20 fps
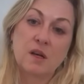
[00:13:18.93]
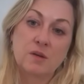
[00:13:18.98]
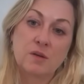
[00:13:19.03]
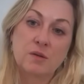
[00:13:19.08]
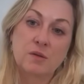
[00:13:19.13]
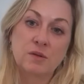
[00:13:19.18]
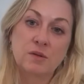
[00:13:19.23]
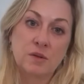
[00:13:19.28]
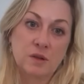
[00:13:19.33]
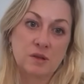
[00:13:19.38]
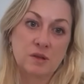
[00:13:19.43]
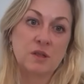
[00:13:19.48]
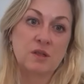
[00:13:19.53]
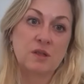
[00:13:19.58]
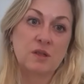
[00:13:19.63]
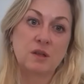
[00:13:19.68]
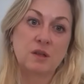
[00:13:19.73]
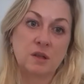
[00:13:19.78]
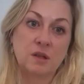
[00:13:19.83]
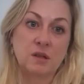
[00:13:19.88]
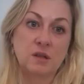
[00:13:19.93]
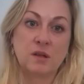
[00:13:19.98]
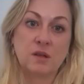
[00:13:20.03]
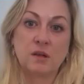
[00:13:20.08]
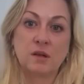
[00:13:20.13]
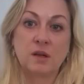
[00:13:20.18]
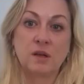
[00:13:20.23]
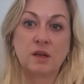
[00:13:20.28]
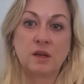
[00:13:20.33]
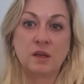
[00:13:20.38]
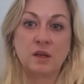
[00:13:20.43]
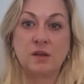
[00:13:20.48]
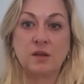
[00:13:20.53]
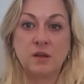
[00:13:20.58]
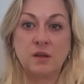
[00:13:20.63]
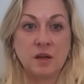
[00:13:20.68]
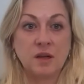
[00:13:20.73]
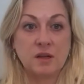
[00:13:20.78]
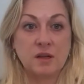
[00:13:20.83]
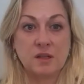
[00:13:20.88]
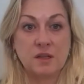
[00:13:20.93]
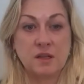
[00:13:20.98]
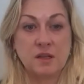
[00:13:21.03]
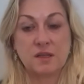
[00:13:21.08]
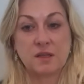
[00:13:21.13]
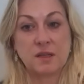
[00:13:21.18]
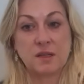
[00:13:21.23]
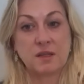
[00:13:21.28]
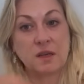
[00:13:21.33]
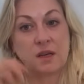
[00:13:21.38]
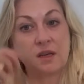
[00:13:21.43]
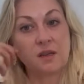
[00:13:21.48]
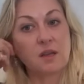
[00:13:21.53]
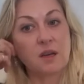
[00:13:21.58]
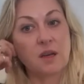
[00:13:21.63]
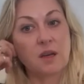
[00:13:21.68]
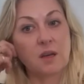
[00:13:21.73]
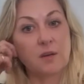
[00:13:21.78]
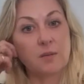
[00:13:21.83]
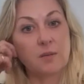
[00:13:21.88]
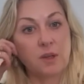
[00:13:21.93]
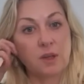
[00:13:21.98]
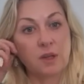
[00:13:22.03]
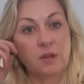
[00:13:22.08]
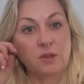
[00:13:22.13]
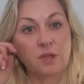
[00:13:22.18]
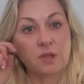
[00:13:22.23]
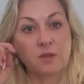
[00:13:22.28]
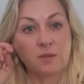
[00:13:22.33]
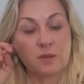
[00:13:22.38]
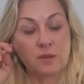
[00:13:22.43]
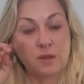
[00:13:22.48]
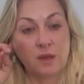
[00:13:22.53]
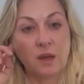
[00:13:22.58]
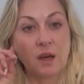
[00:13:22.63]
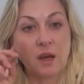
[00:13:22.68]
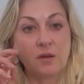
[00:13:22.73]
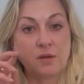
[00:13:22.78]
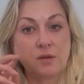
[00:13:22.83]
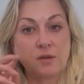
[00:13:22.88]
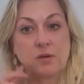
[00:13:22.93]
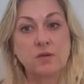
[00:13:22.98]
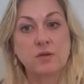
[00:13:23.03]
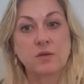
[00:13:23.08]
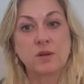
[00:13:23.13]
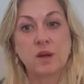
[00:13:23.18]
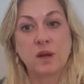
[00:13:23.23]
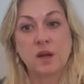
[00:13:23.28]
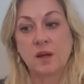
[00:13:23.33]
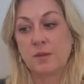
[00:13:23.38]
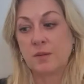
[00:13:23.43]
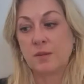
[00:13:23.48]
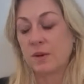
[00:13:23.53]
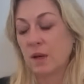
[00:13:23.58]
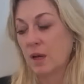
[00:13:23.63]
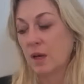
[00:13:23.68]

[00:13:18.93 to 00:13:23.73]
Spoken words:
religious leader in the United States at that time. She was a household name.